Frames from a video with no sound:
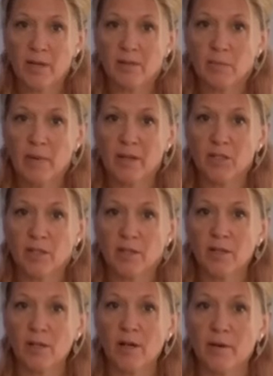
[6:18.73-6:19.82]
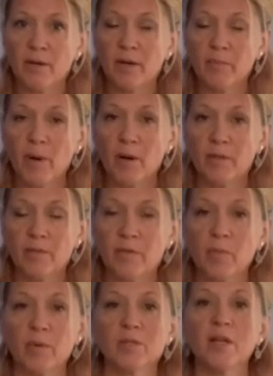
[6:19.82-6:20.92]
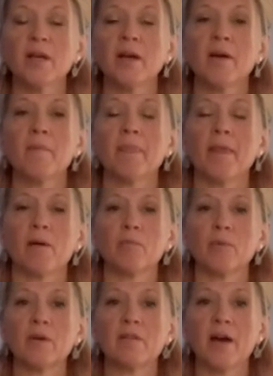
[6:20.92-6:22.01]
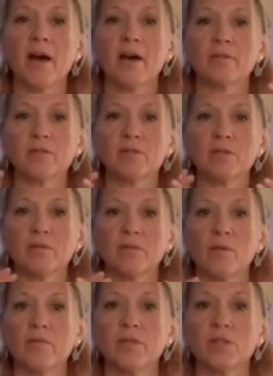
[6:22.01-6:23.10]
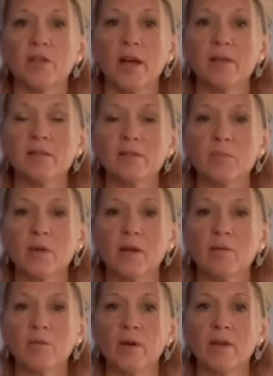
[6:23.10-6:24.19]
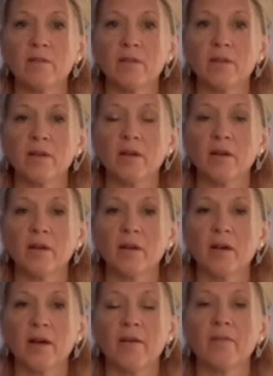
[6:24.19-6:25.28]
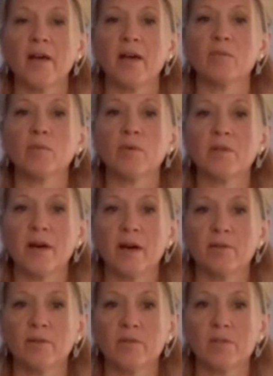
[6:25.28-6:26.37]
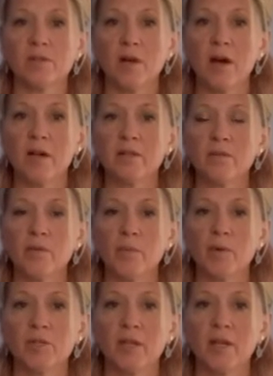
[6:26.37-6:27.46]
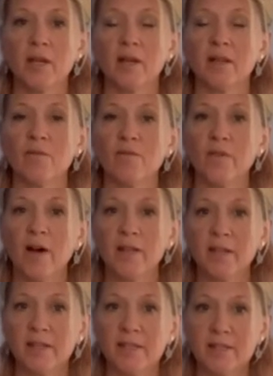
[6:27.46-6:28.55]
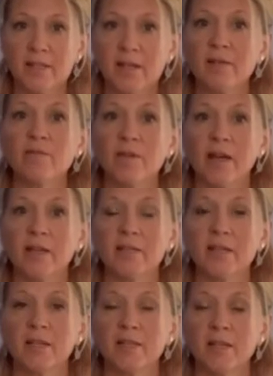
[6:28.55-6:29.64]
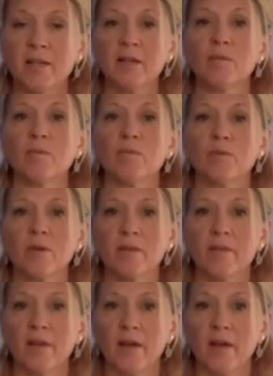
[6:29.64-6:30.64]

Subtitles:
expansion in the lower part of the body and breathe out of the chest to begin with, and then breathe out of the sides of the body, and then finally, still inflated, breathe